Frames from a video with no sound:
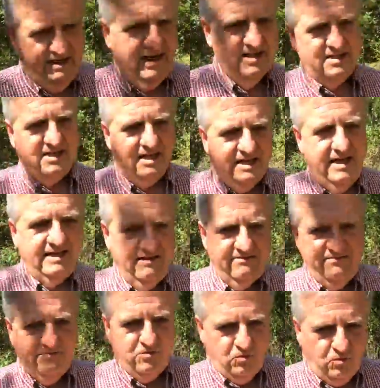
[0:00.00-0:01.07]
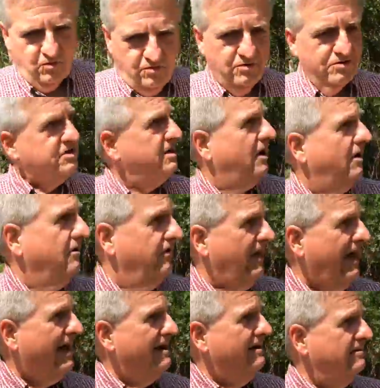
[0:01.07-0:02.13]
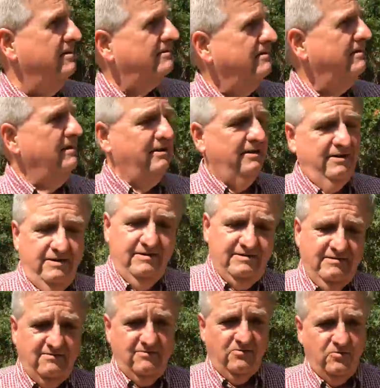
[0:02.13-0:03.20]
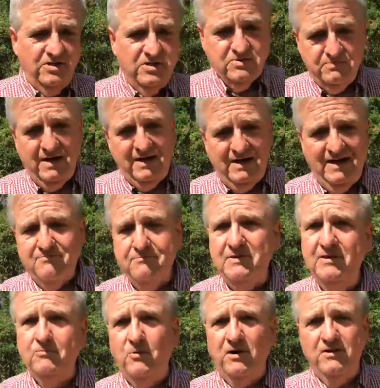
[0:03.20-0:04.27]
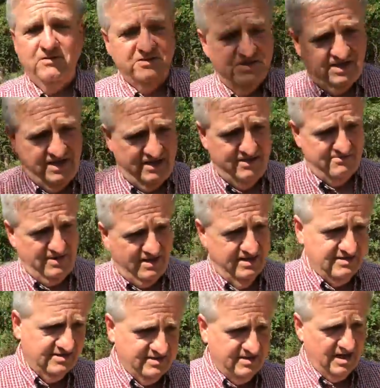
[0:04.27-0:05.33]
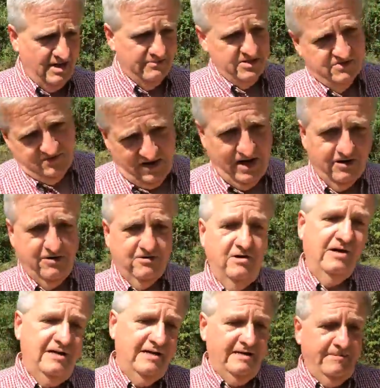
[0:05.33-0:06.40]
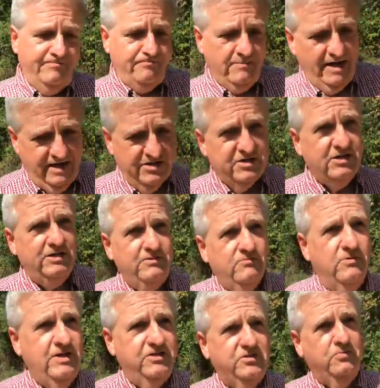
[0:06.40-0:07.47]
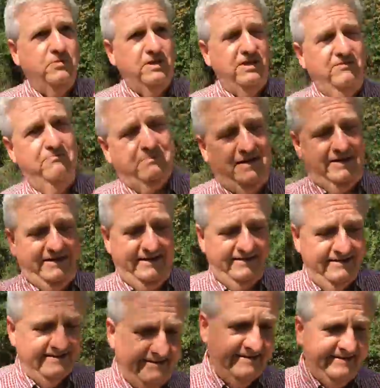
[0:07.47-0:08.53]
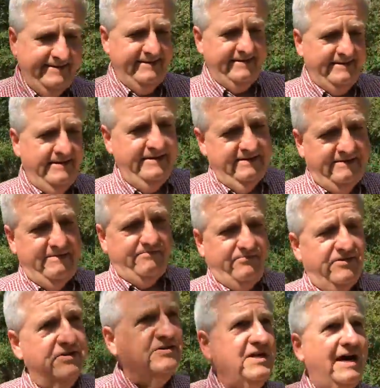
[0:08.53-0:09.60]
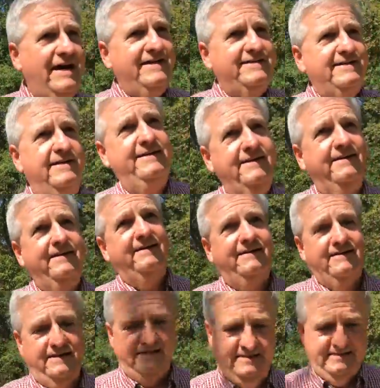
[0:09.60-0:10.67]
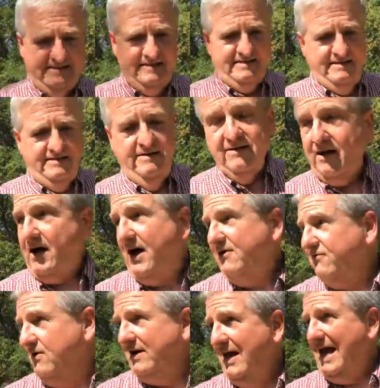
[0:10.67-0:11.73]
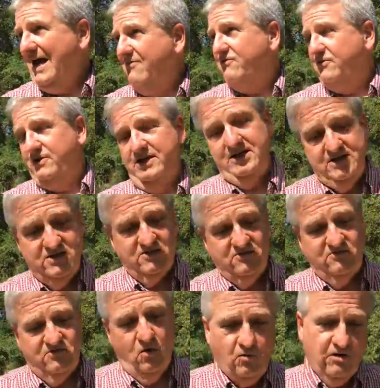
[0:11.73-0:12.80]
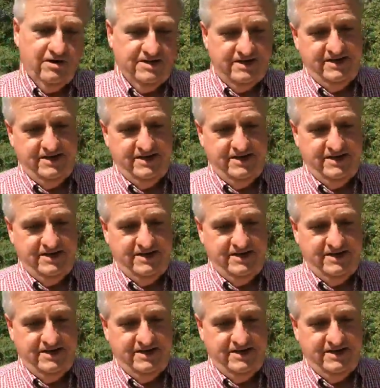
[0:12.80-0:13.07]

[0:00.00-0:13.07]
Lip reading: Had slave quarters and all of that, which may have been one of the same as the Thomas Fowler Mansion, which would have been the site of Lafferty's fort,